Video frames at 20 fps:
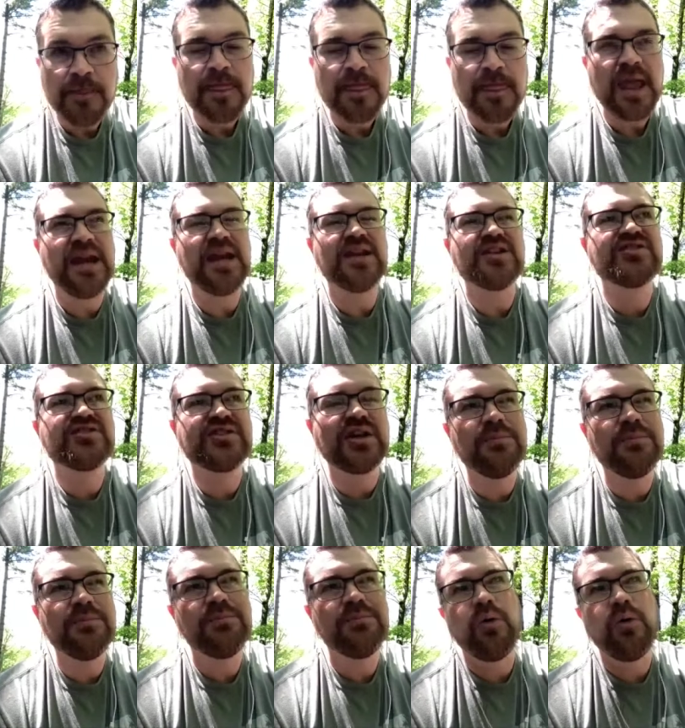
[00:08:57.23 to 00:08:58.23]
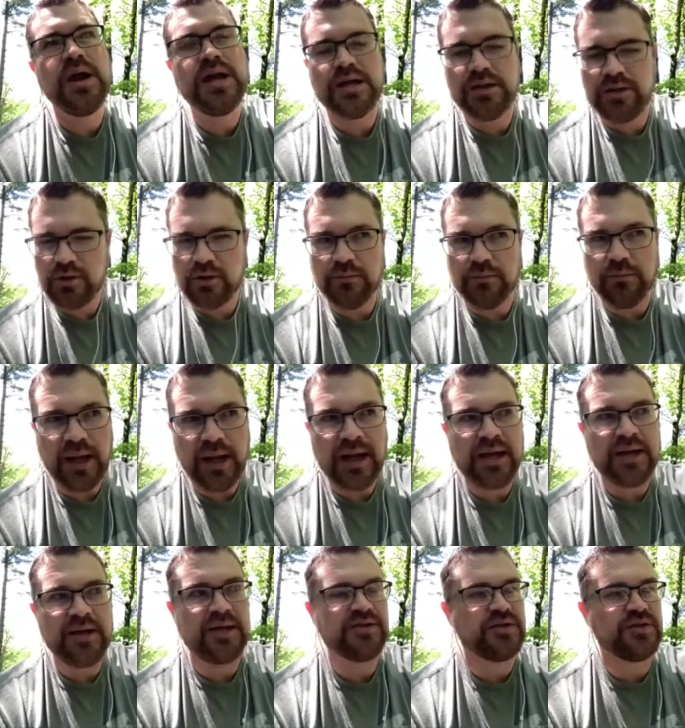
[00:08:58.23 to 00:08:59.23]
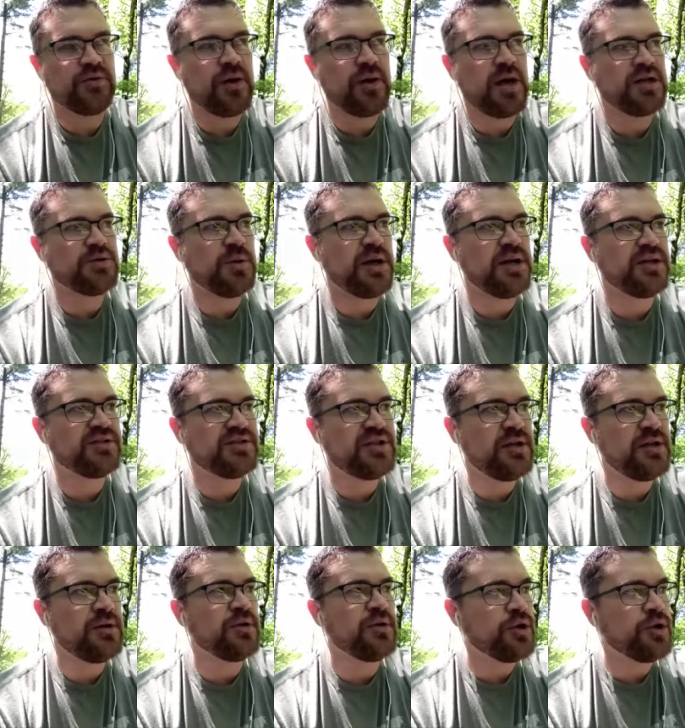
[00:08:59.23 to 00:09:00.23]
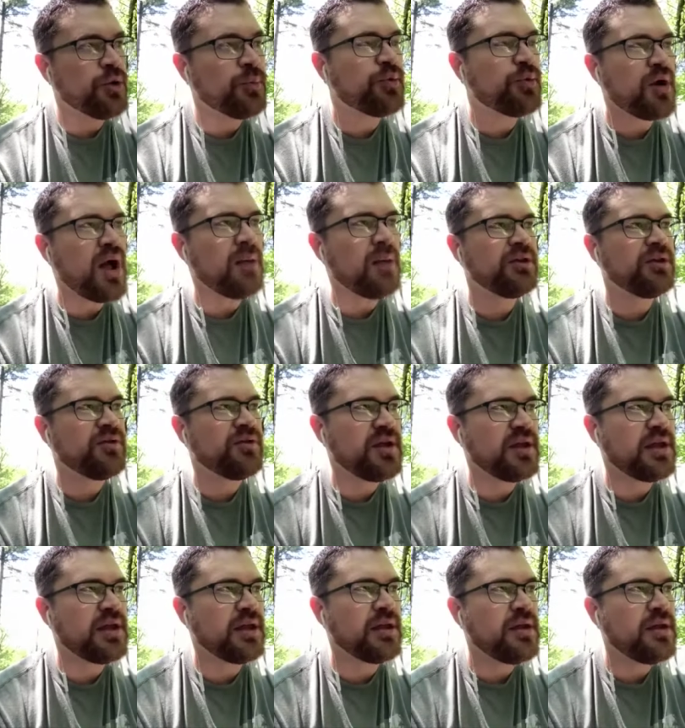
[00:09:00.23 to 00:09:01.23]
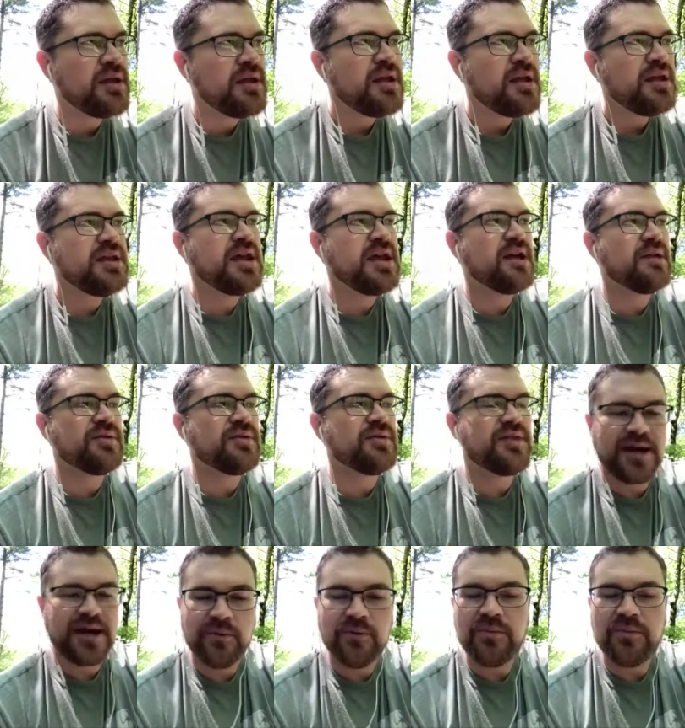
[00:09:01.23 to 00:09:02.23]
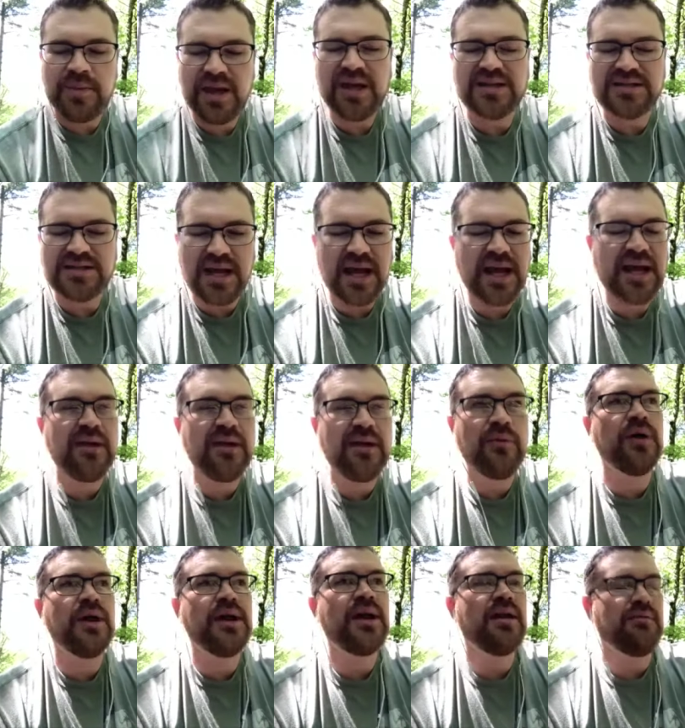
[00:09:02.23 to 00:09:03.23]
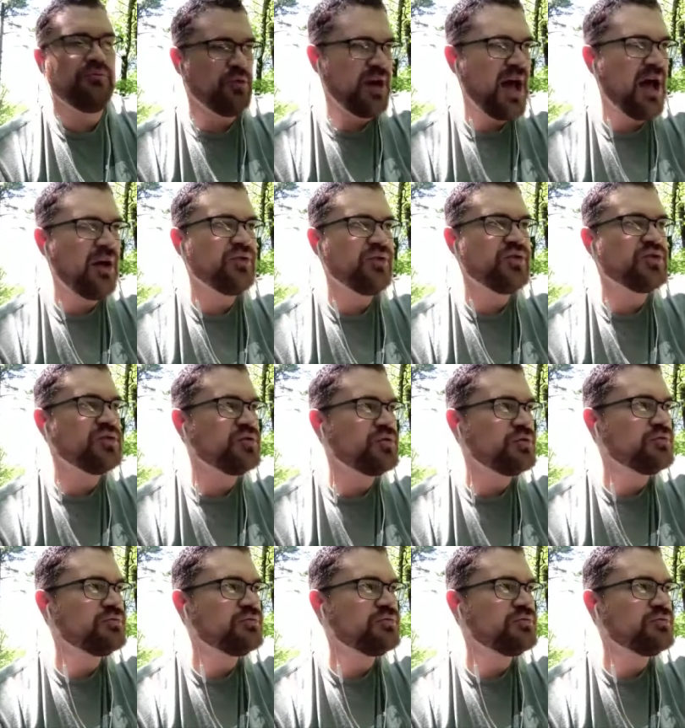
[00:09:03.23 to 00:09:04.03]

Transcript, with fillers: And at some point in your mind, as a graduating senior, you're probably thinking, yet there will be a day when when I'll do